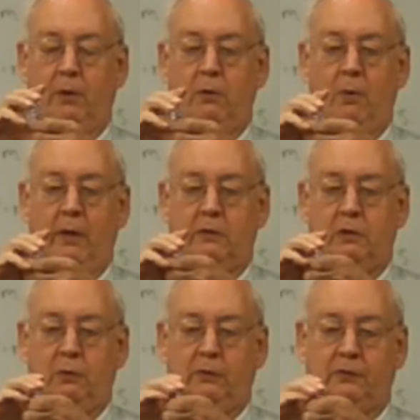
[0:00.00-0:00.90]
What you want it
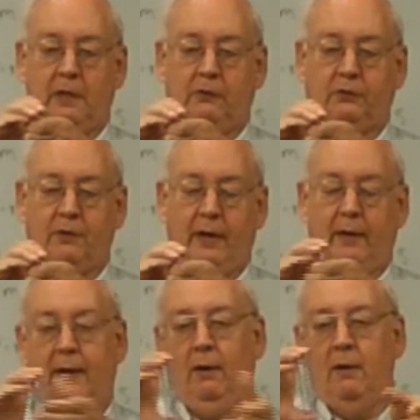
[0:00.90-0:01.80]
to do is stay
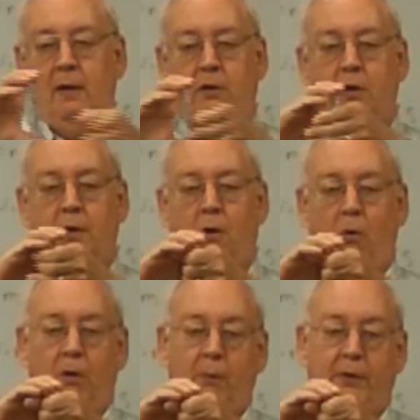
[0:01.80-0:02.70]
straight. Now, you can
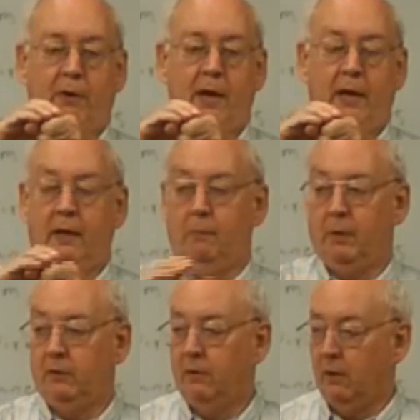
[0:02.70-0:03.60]
hold it with your hand,
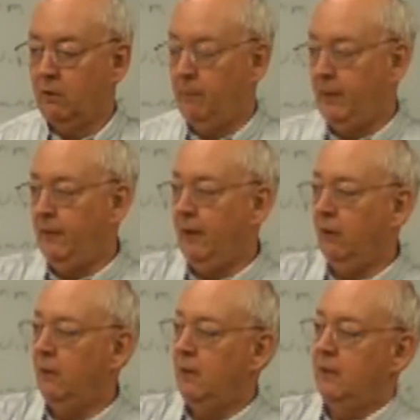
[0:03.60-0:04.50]
but you're not going to be
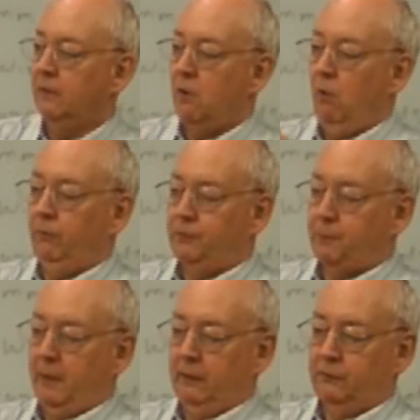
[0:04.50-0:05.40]
there to hold
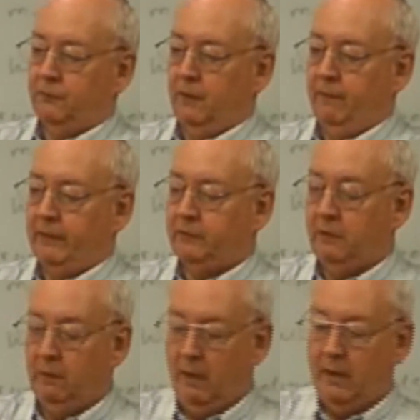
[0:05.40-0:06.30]
springs for the rest
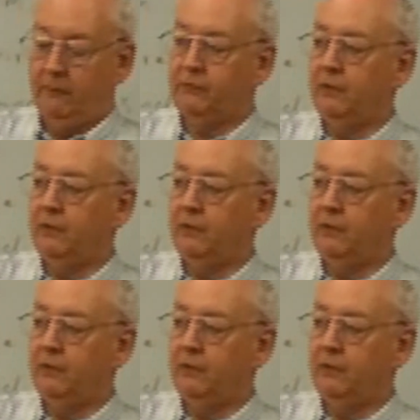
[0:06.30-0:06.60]
of your life.